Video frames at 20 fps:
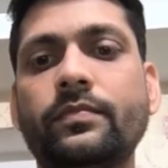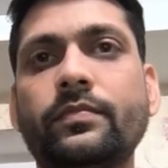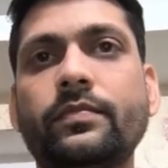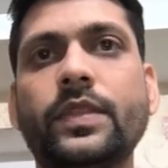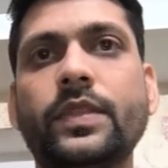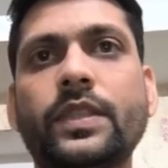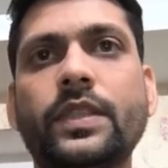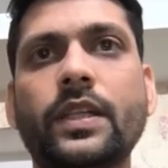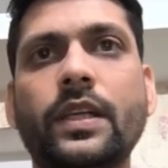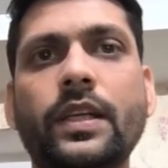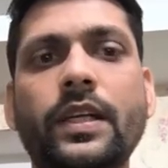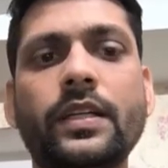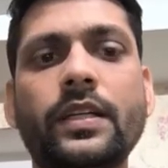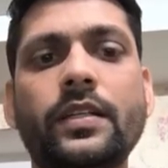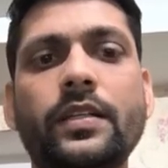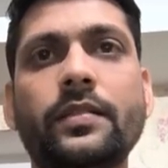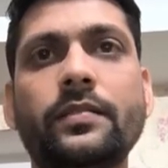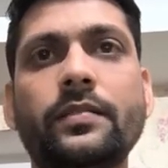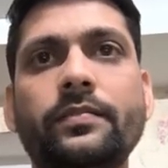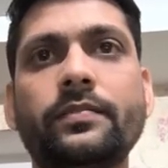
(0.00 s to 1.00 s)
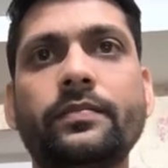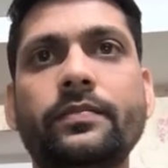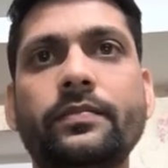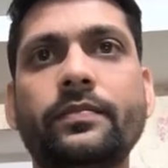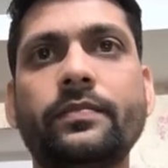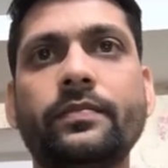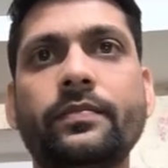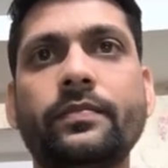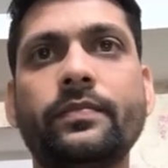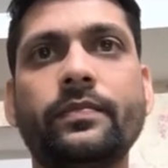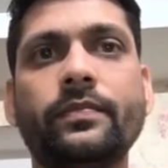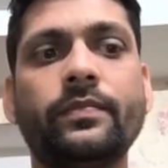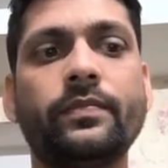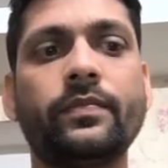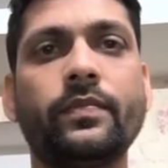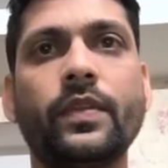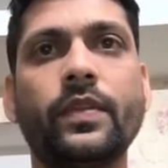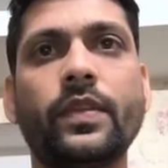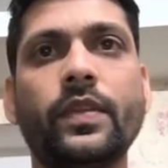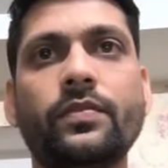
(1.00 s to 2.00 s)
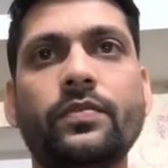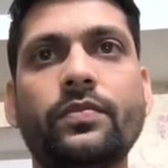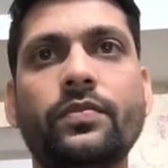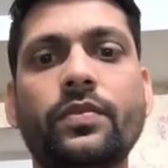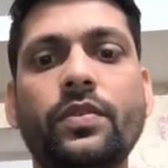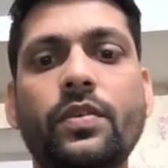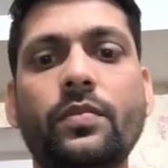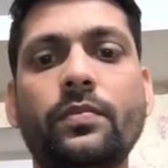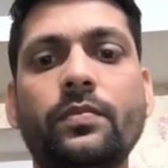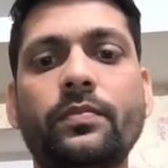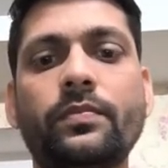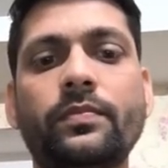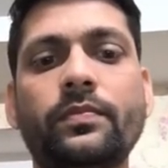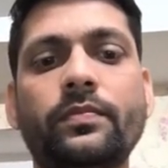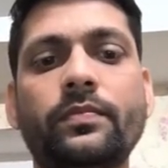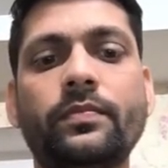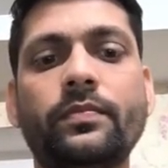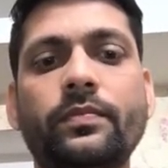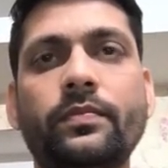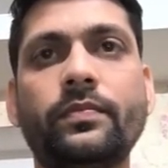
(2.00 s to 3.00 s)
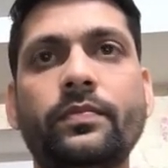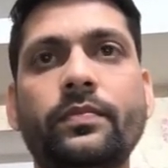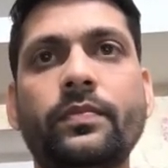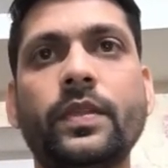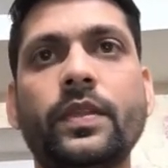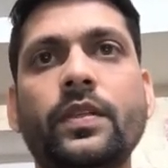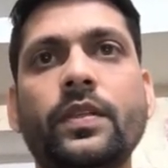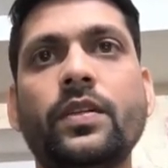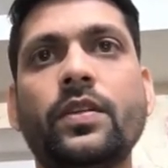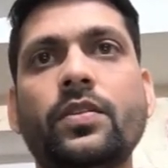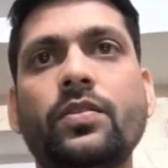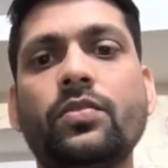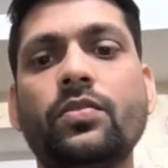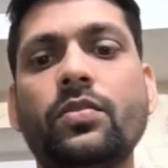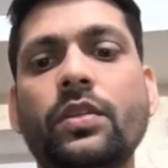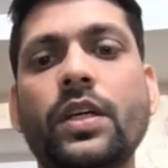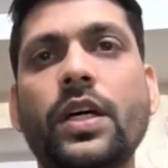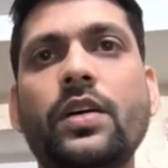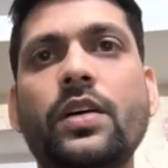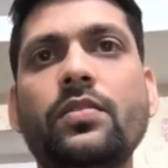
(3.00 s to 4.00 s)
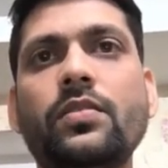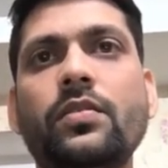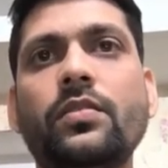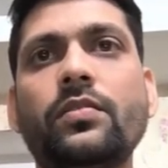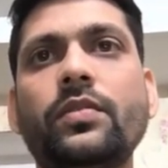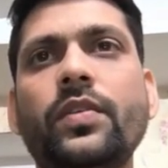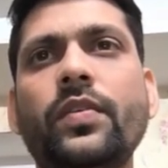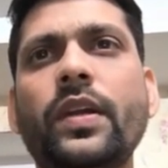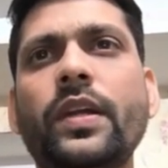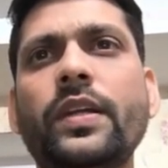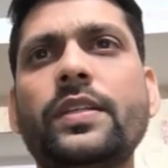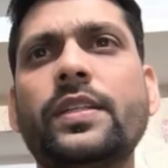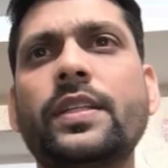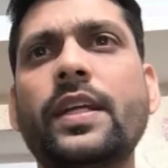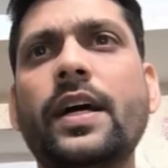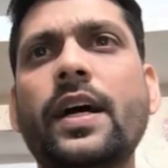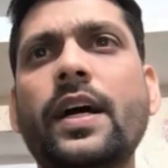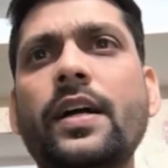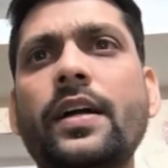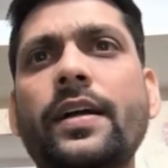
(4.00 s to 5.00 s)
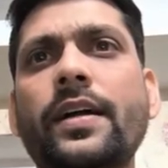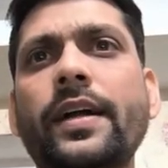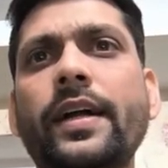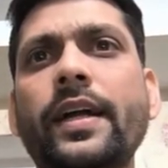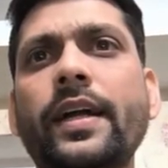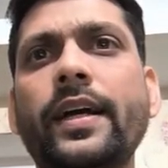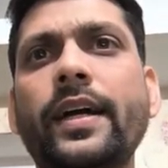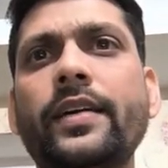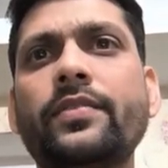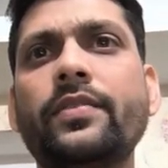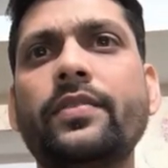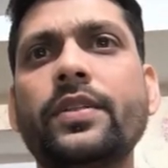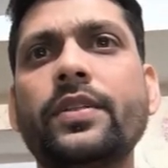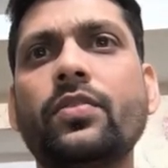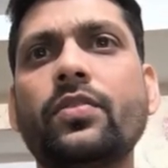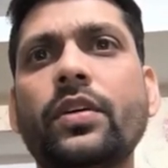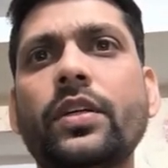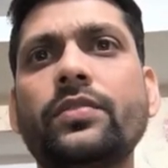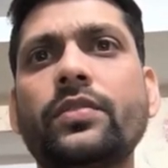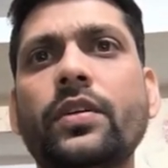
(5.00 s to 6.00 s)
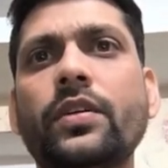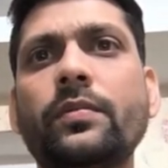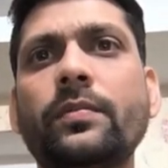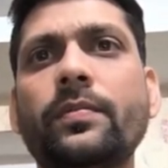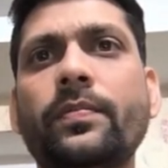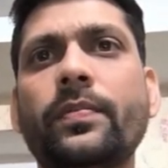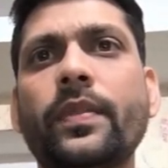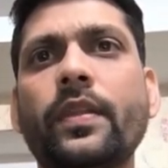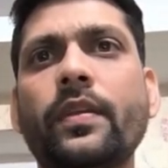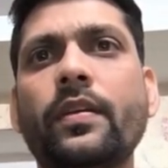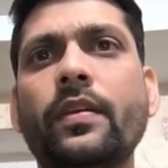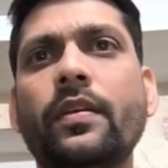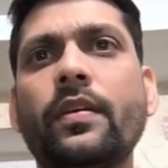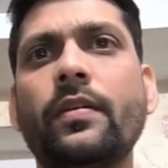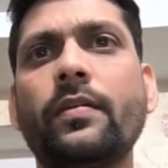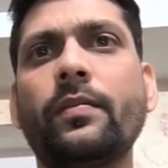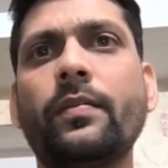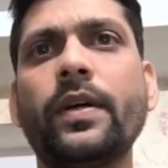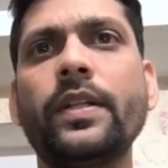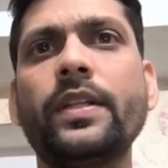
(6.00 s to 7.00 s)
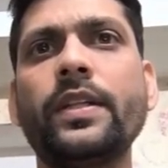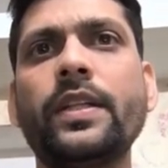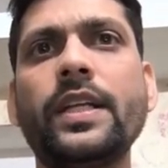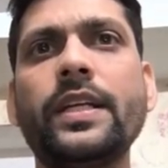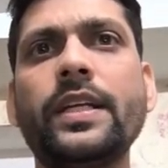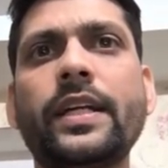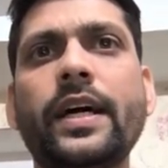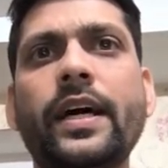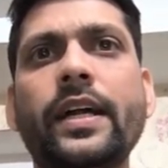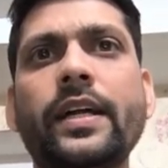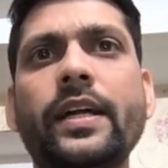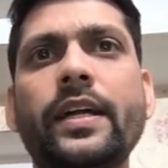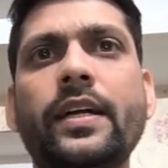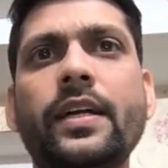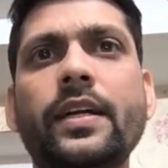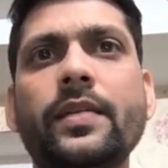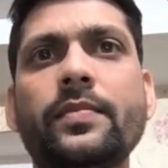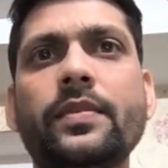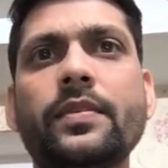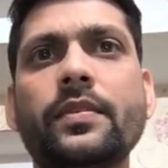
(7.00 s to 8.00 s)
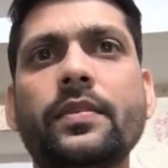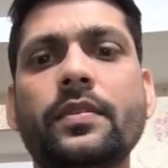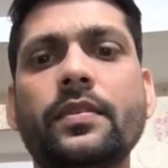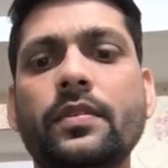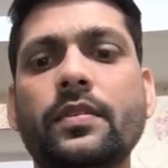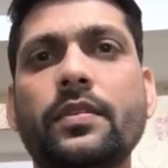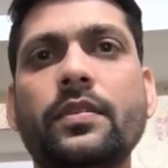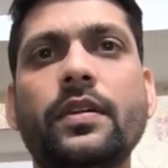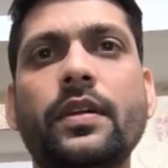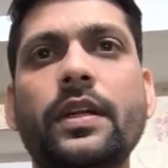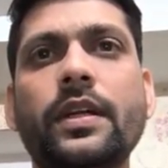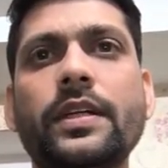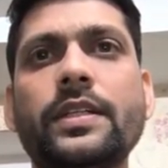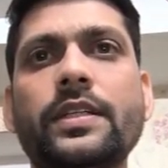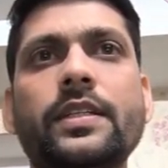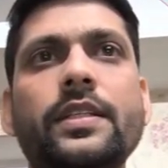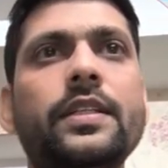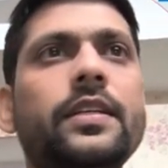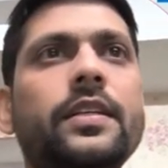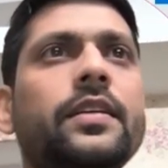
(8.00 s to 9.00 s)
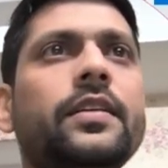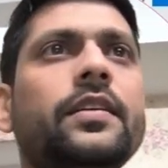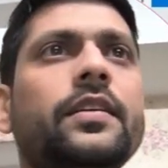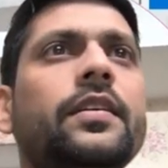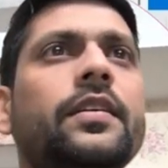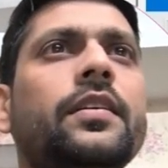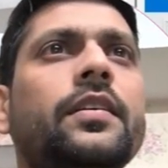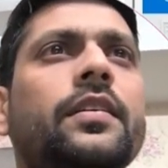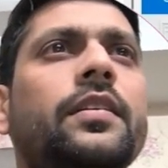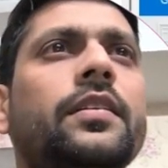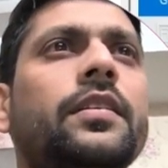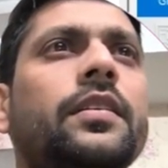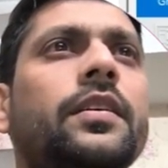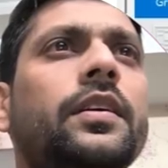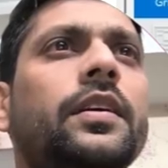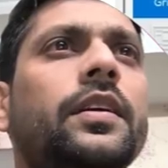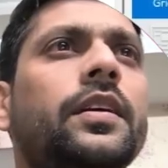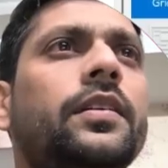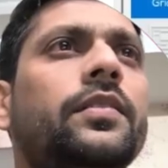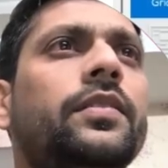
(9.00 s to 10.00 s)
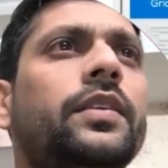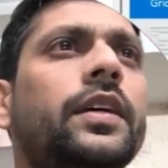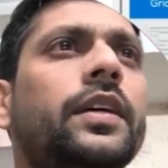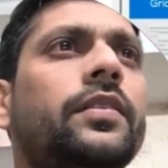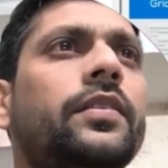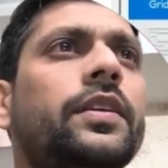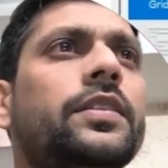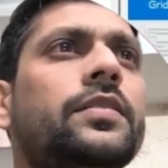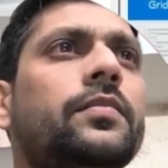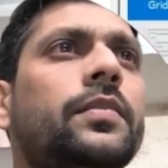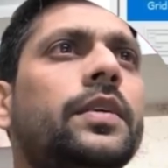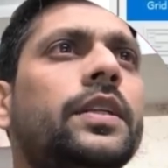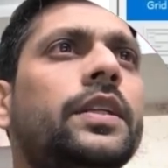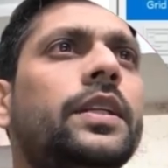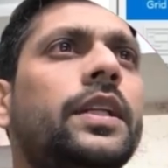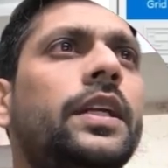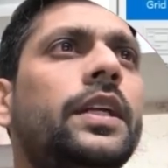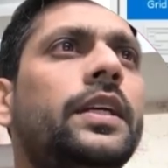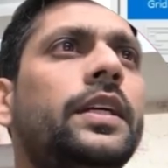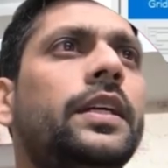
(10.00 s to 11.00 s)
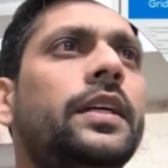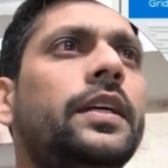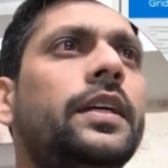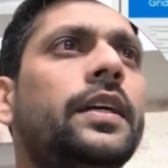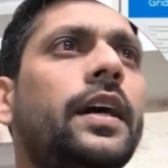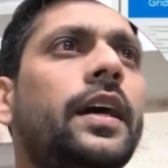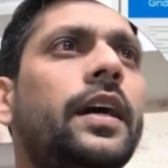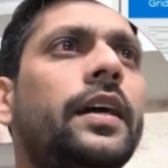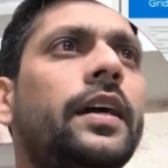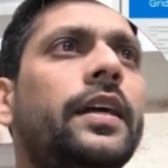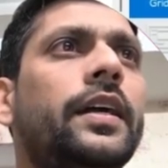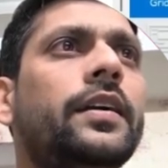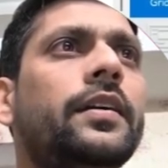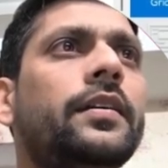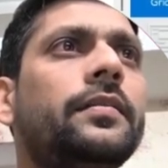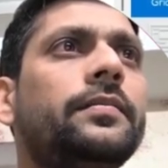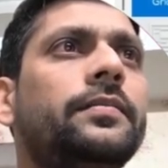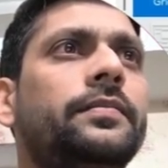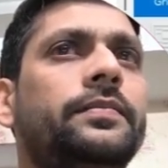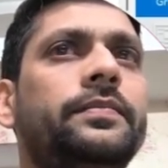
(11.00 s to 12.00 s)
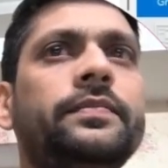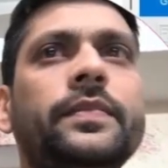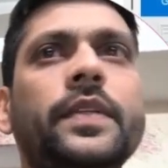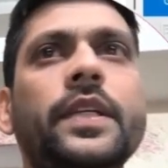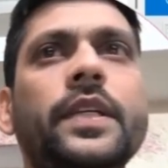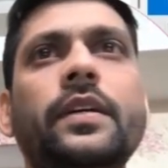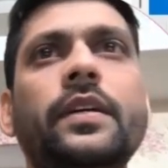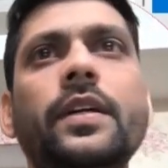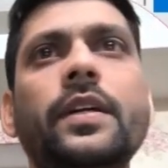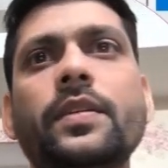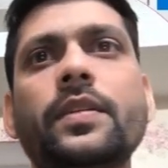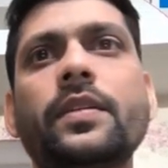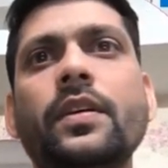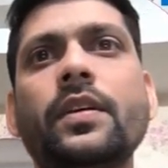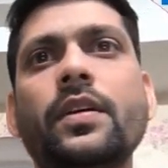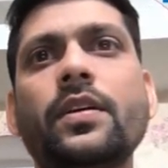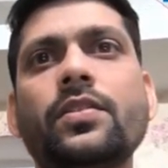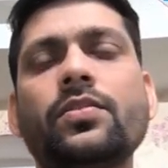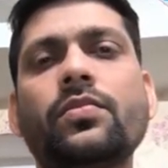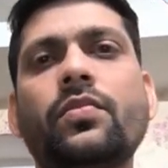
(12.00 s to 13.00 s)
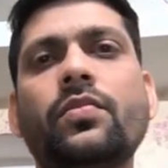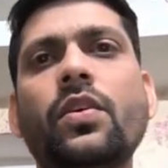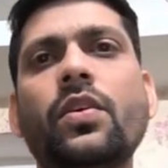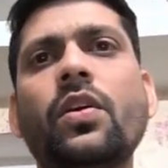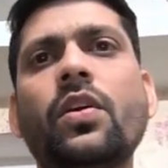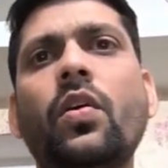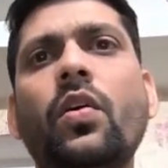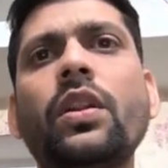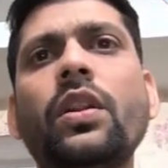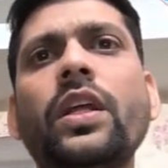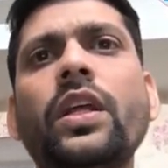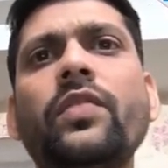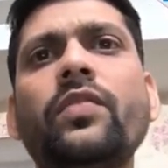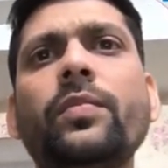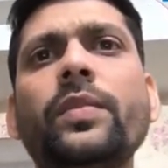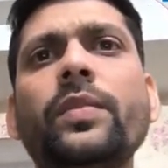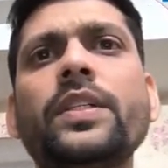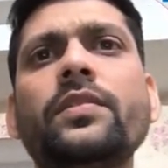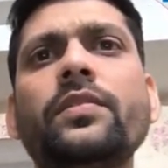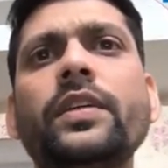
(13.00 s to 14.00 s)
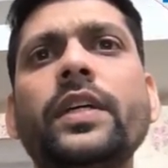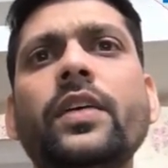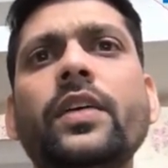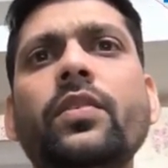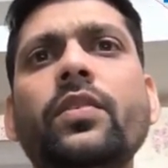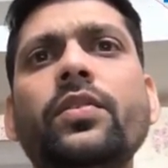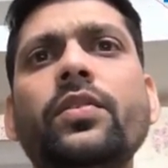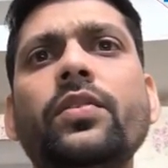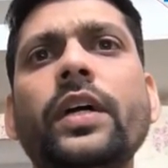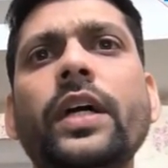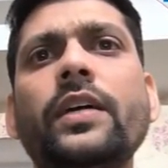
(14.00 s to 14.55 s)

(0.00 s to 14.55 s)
select from. So now we will start writing our first query from monthly target trips. Let's see, here we have this monthly target trips. So what all the information we are going to get?